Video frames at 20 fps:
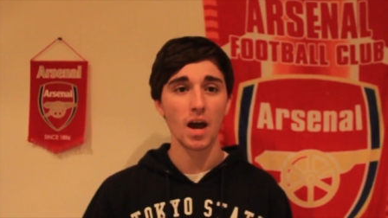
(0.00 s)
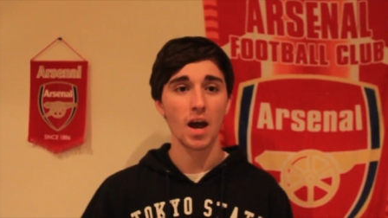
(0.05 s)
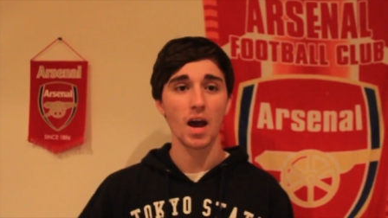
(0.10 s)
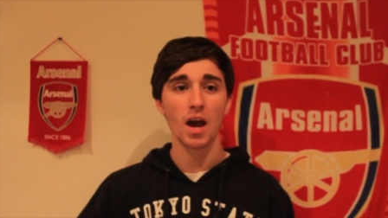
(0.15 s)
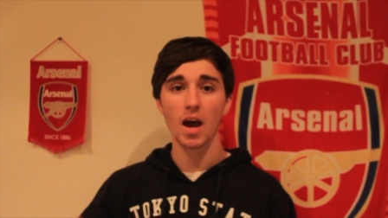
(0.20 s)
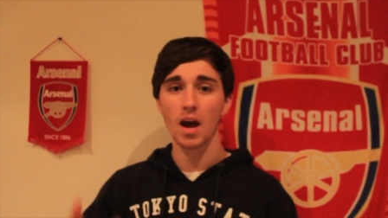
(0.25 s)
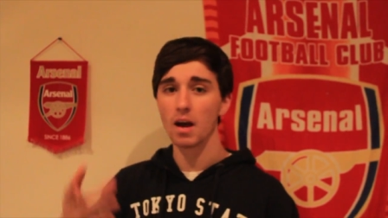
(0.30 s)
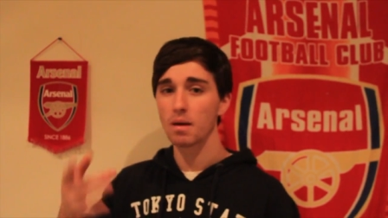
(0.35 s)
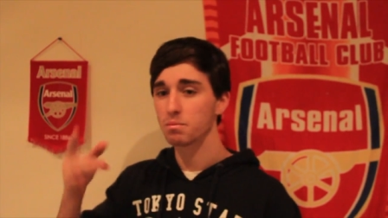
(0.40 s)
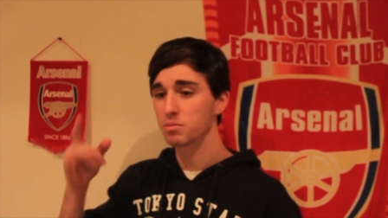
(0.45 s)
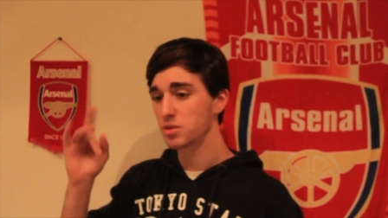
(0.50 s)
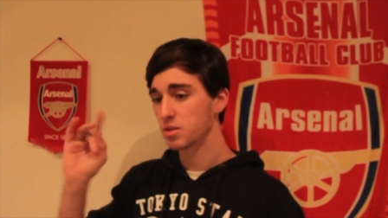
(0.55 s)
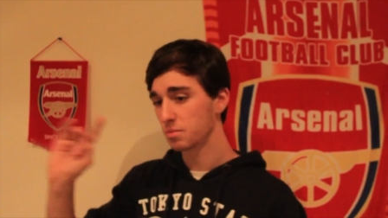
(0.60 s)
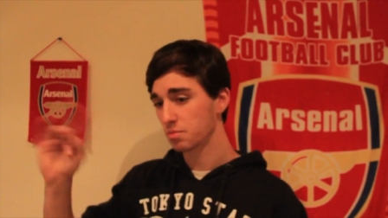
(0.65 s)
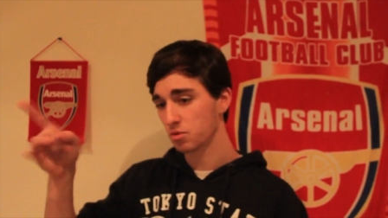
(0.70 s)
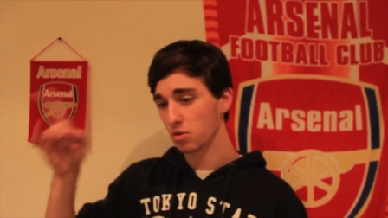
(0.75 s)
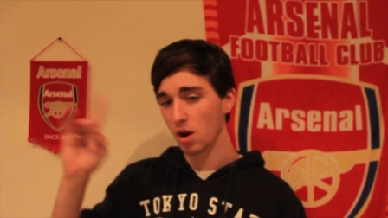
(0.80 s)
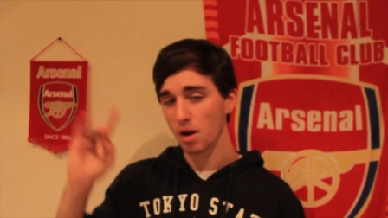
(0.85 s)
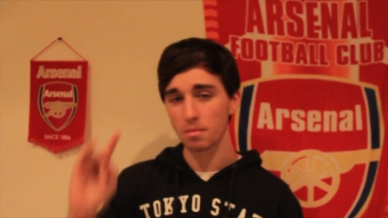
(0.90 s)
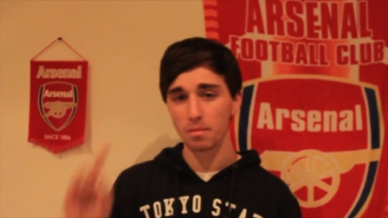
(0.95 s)
and
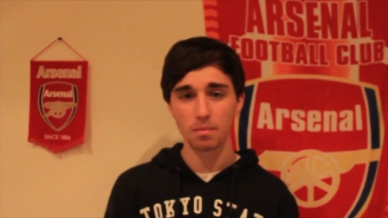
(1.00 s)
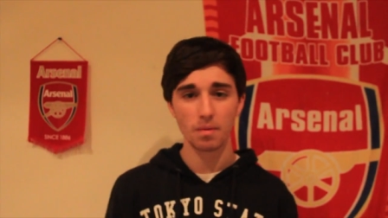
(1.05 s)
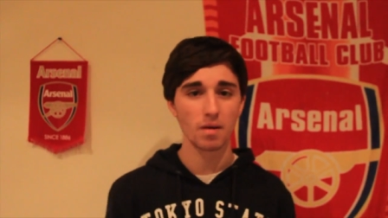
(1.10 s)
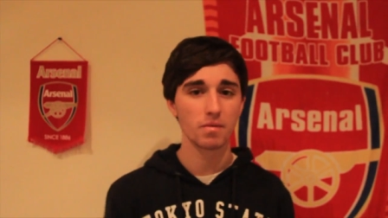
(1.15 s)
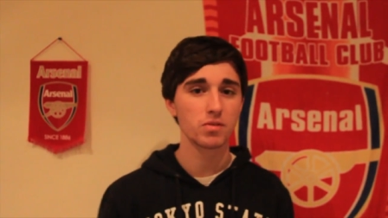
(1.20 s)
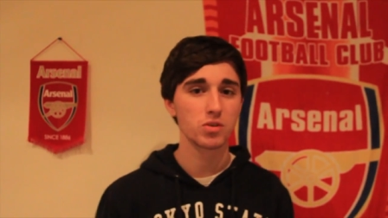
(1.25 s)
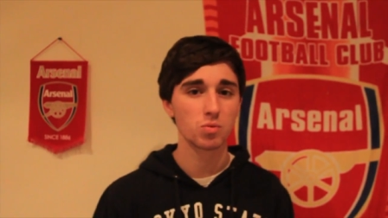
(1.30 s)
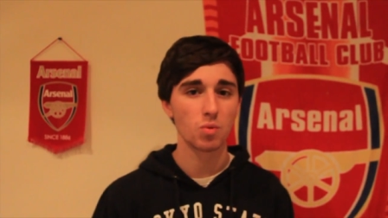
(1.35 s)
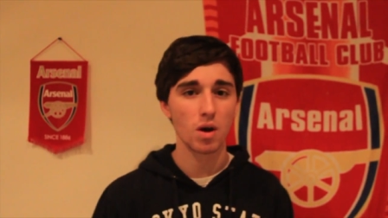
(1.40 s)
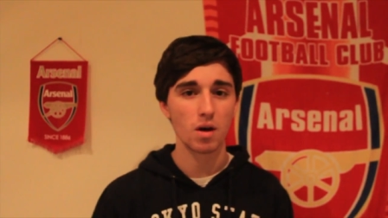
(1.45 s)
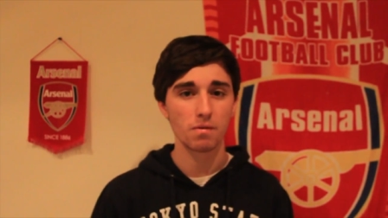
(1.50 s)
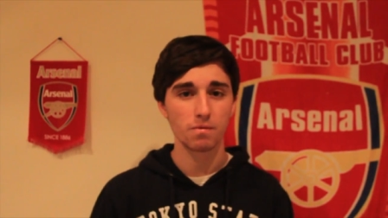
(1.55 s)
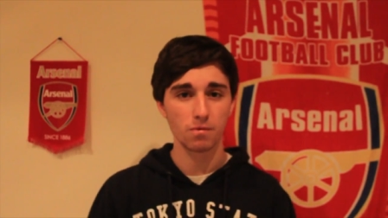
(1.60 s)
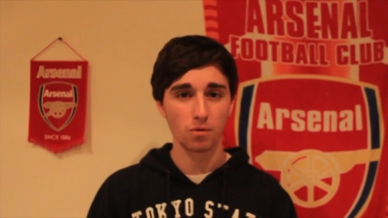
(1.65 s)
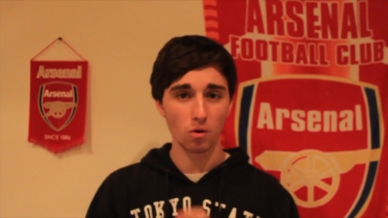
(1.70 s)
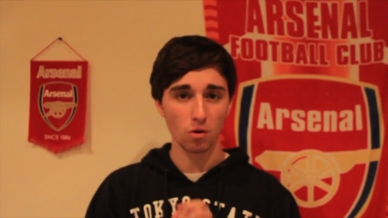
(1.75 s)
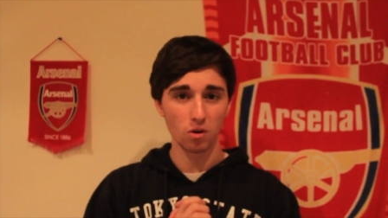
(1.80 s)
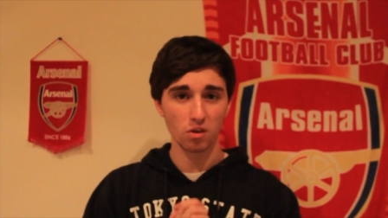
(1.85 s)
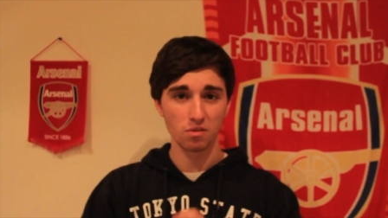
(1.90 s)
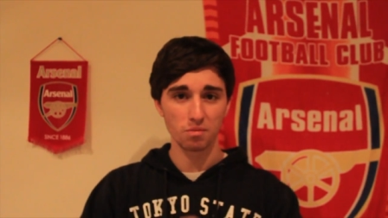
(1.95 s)
subscribe above as well for
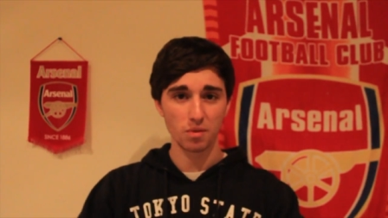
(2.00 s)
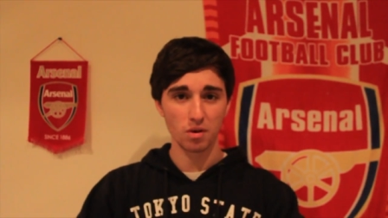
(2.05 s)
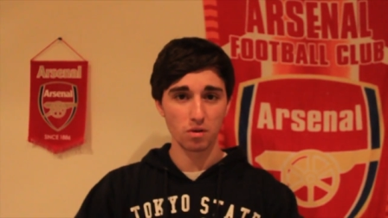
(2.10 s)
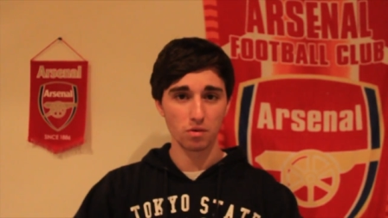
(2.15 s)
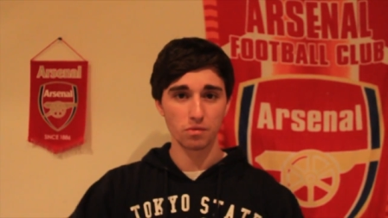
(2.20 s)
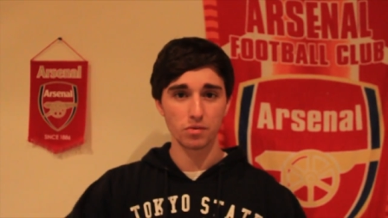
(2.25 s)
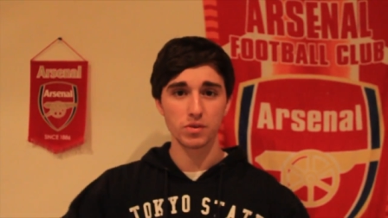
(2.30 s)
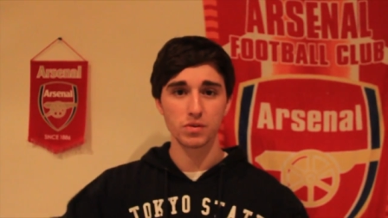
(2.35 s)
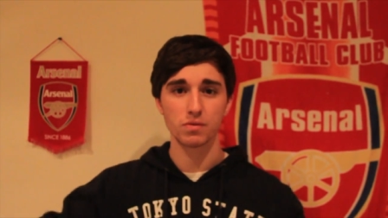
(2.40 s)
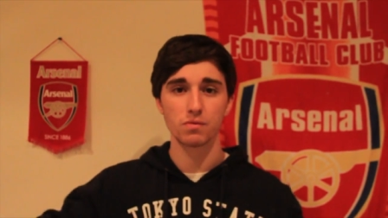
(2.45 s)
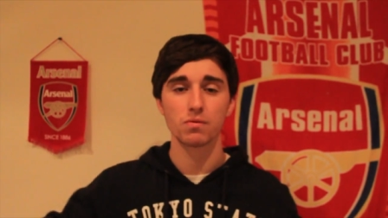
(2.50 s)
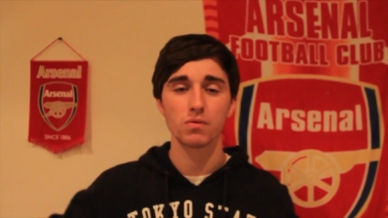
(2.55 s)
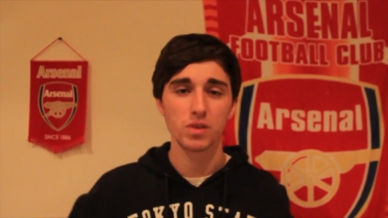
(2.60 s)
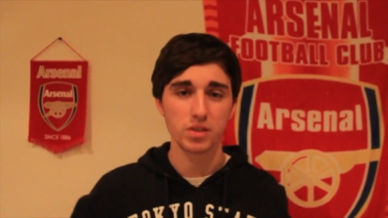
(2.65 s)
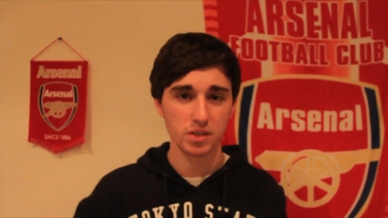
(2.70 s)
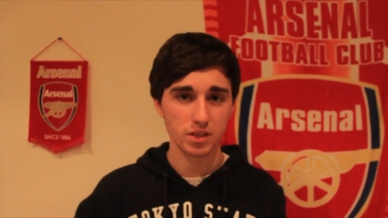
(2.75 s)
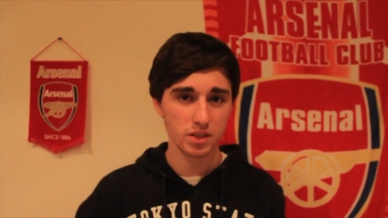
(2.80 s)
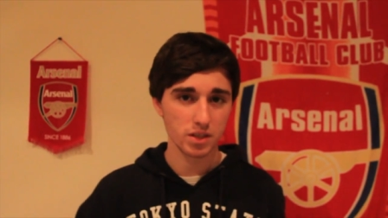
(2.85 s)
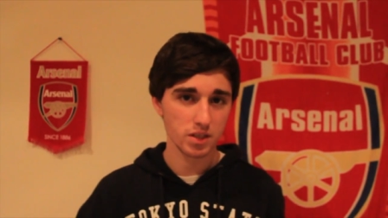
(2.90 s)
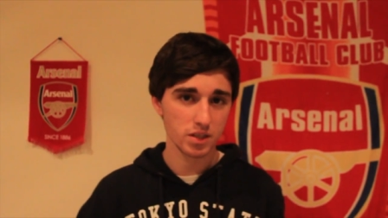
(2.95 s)
all of my reviews for the
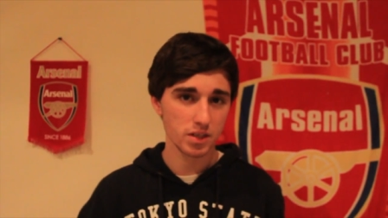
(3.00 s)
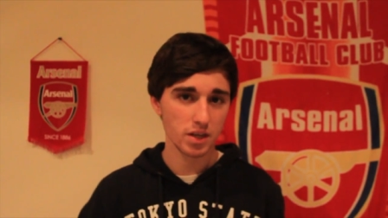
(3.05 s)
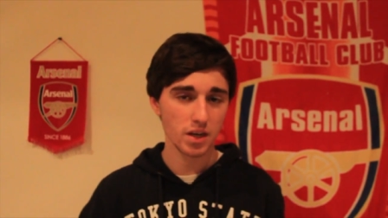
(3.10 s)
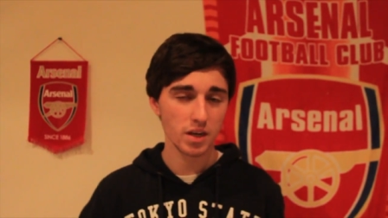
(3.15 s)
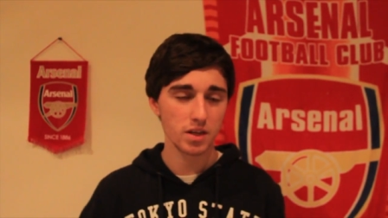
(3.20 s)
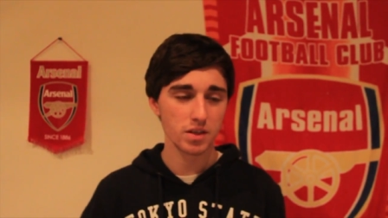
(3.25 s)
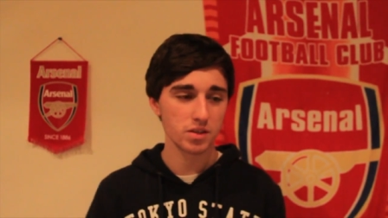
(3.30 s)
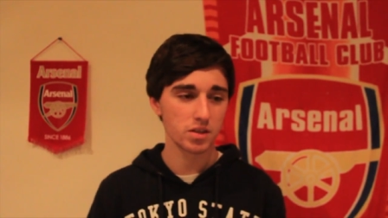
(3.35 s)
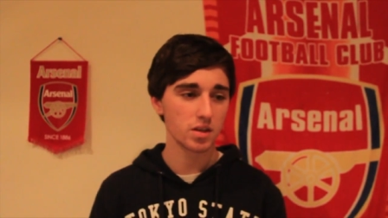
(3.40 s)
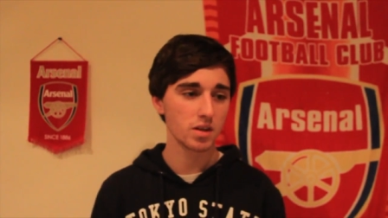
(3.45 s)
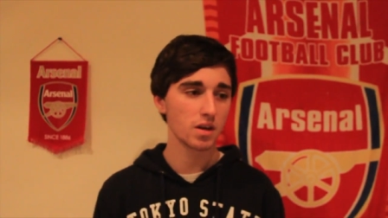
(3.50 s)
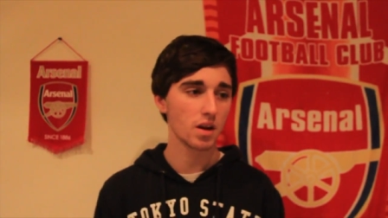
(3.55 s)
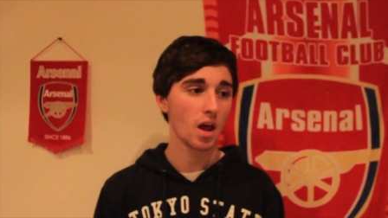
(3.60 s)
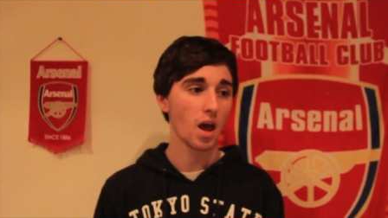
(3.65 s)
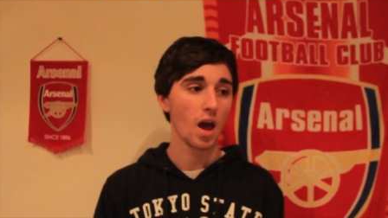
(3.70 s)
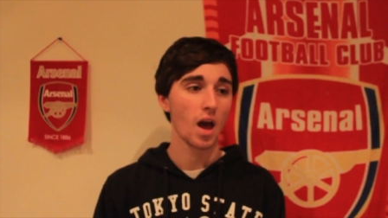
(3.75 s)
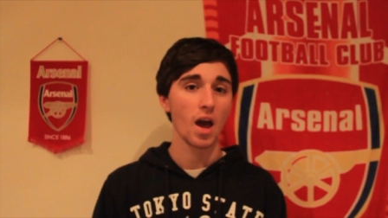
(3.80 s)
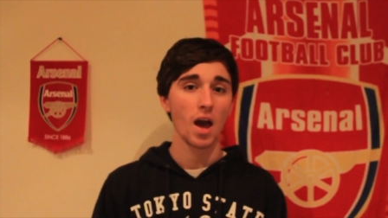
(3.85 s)
rest of the season,